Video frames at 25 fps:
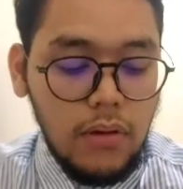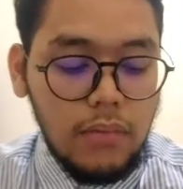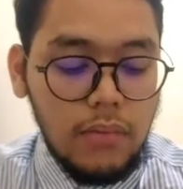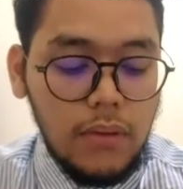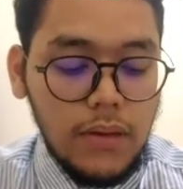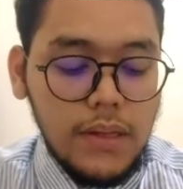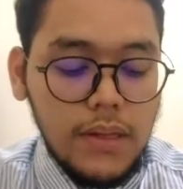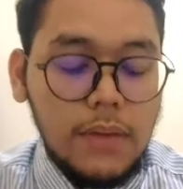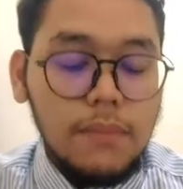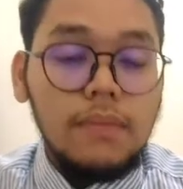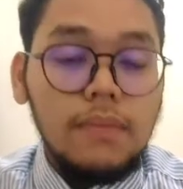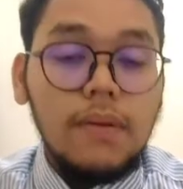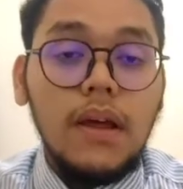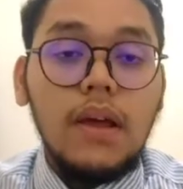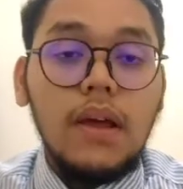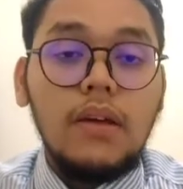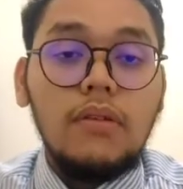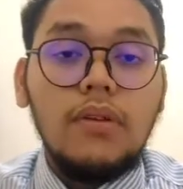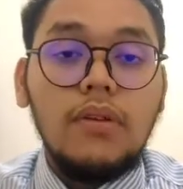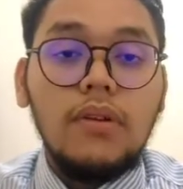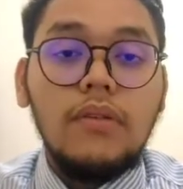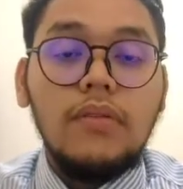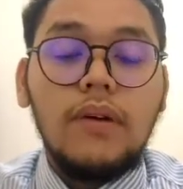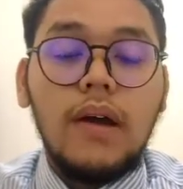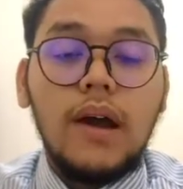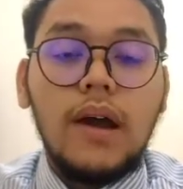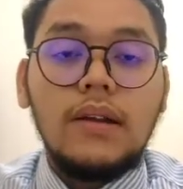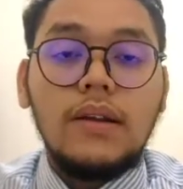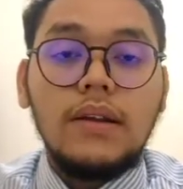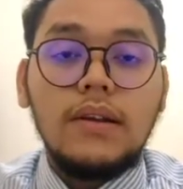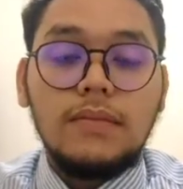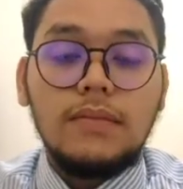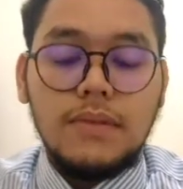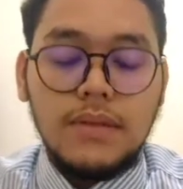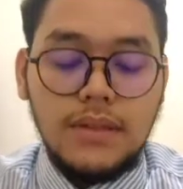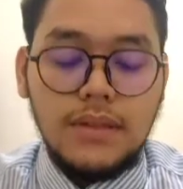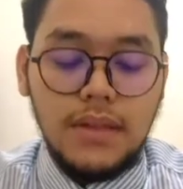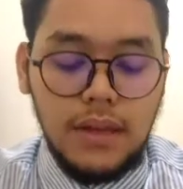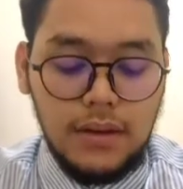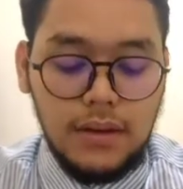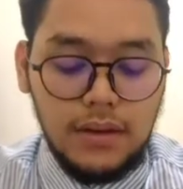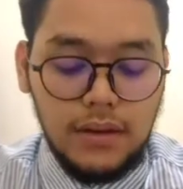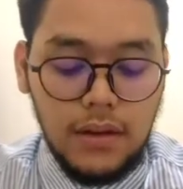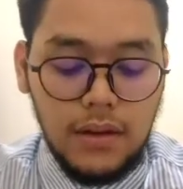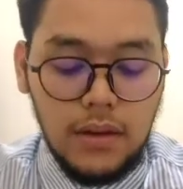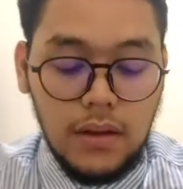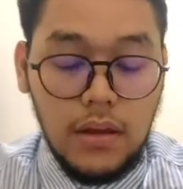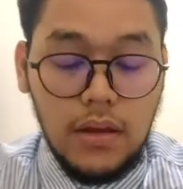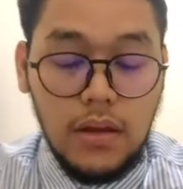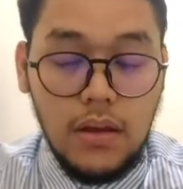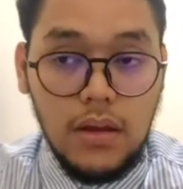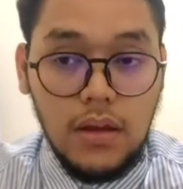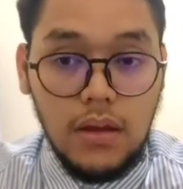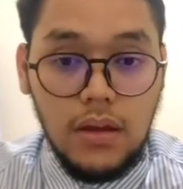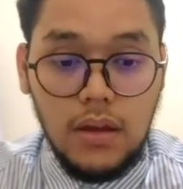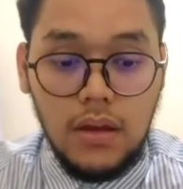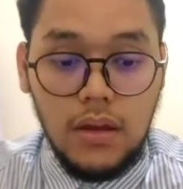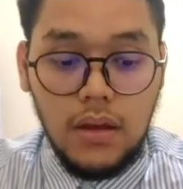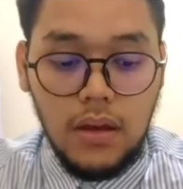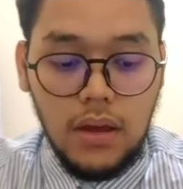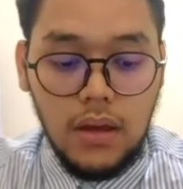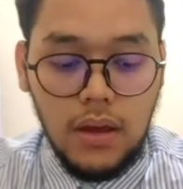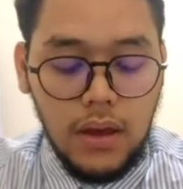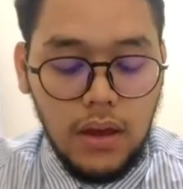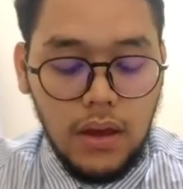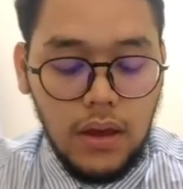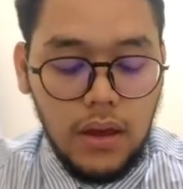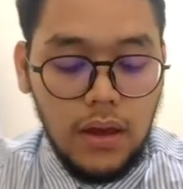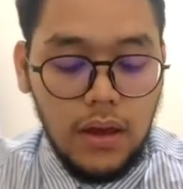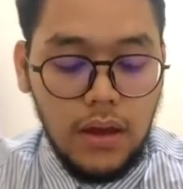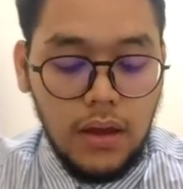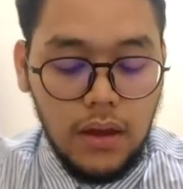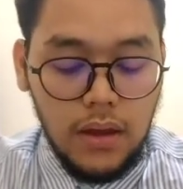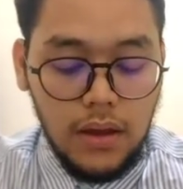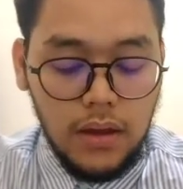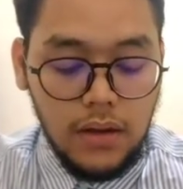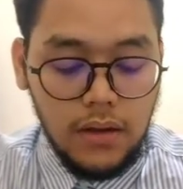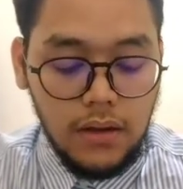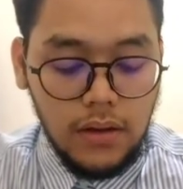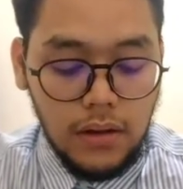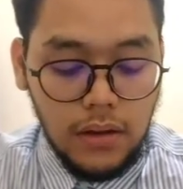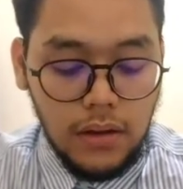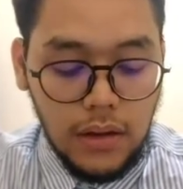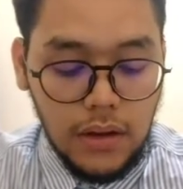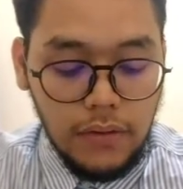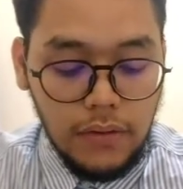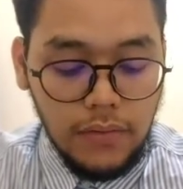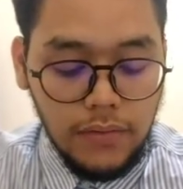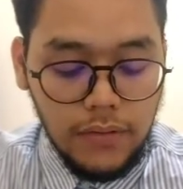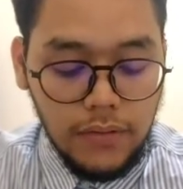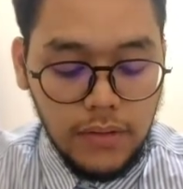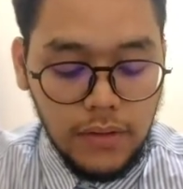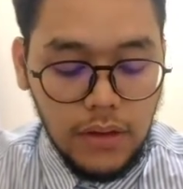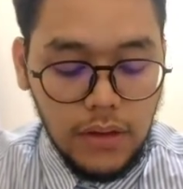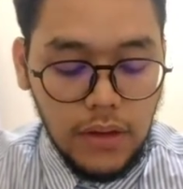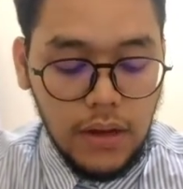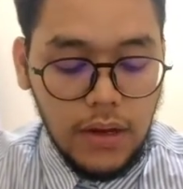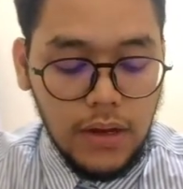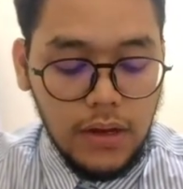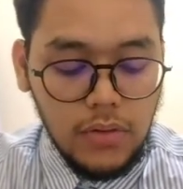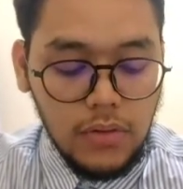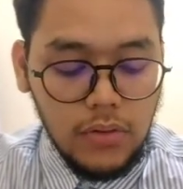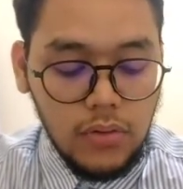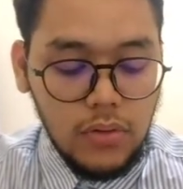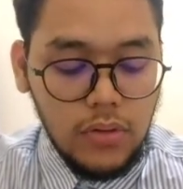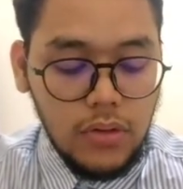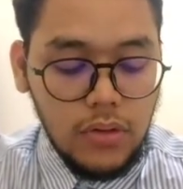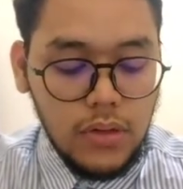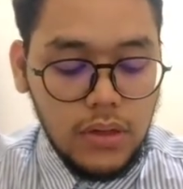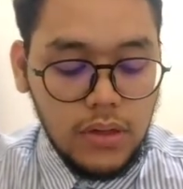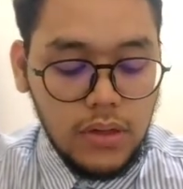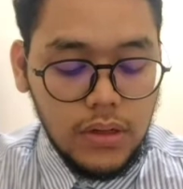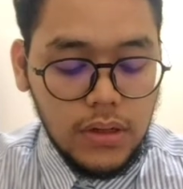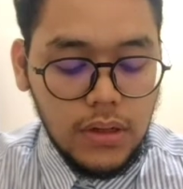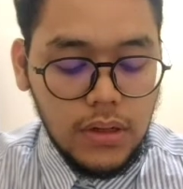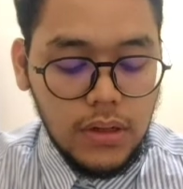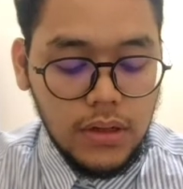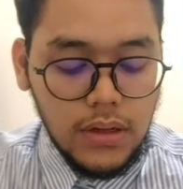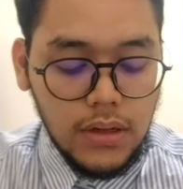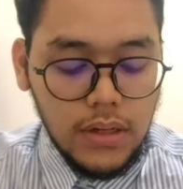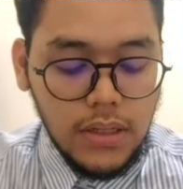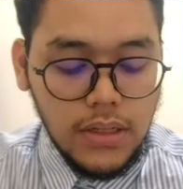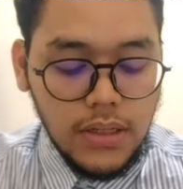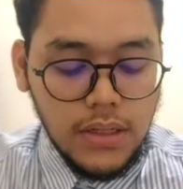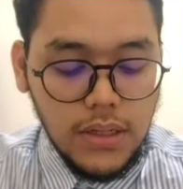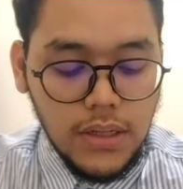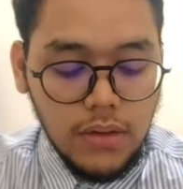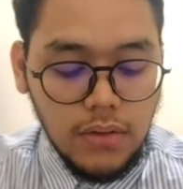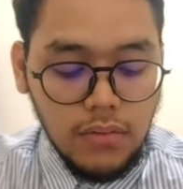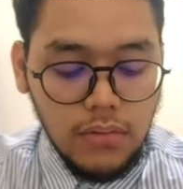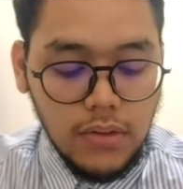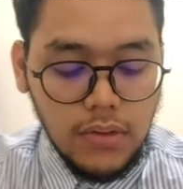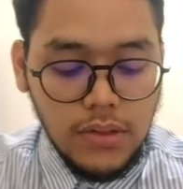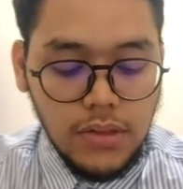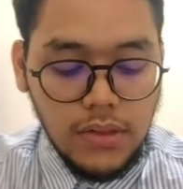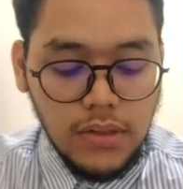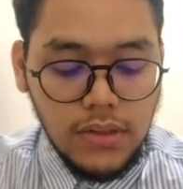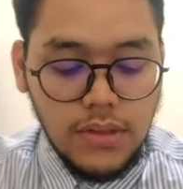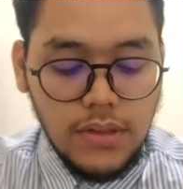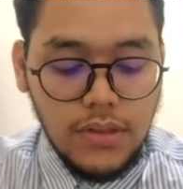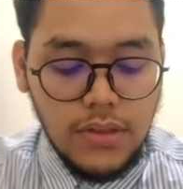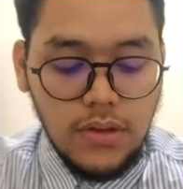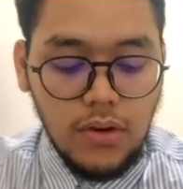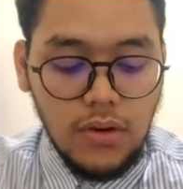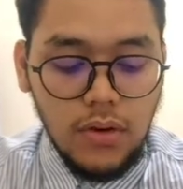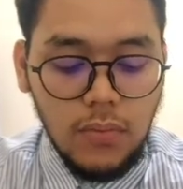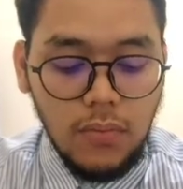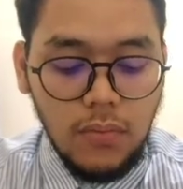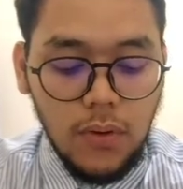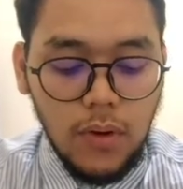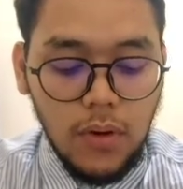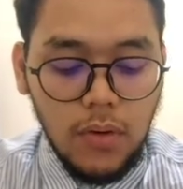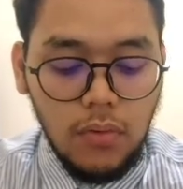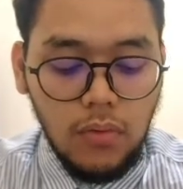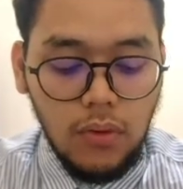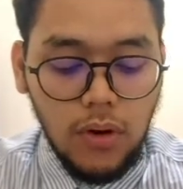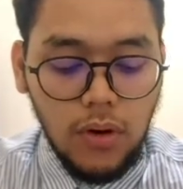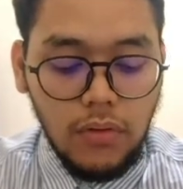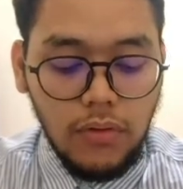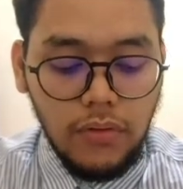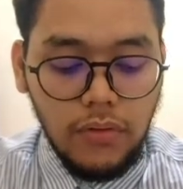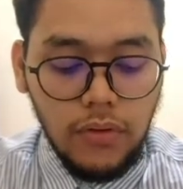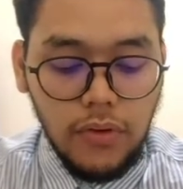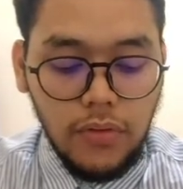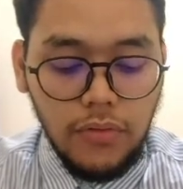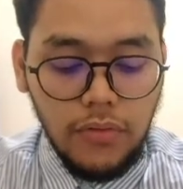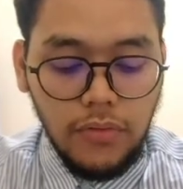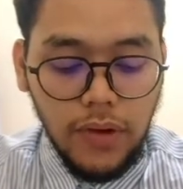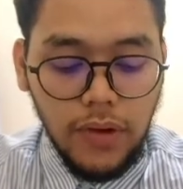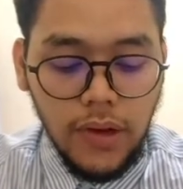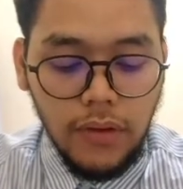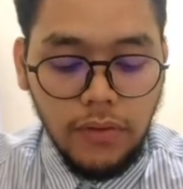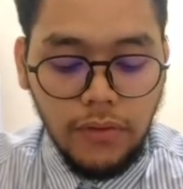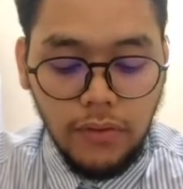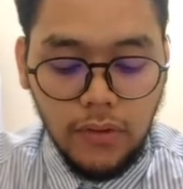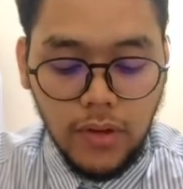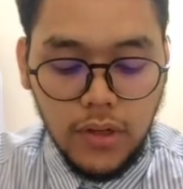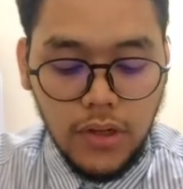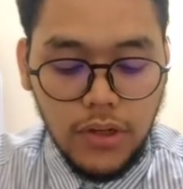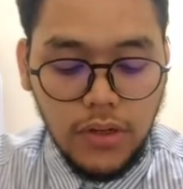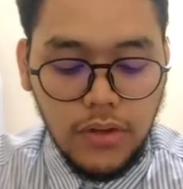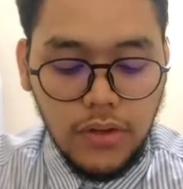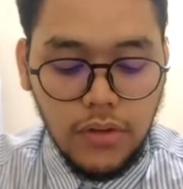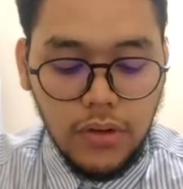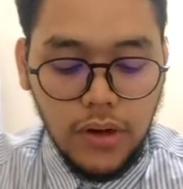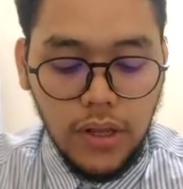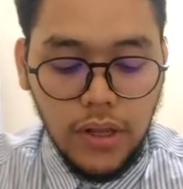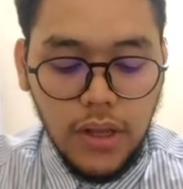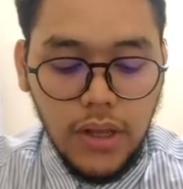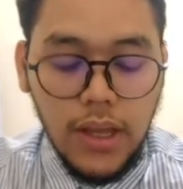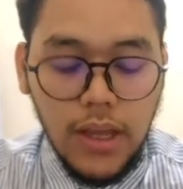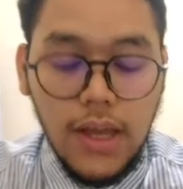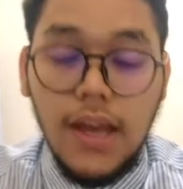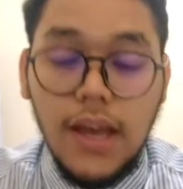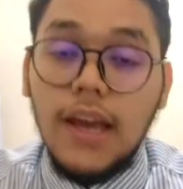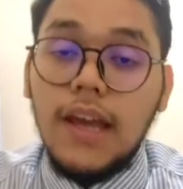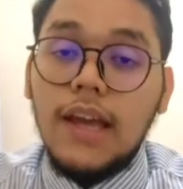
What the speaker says: multiply with 100%. And after I do the calculation, which is 0.145 for the theory,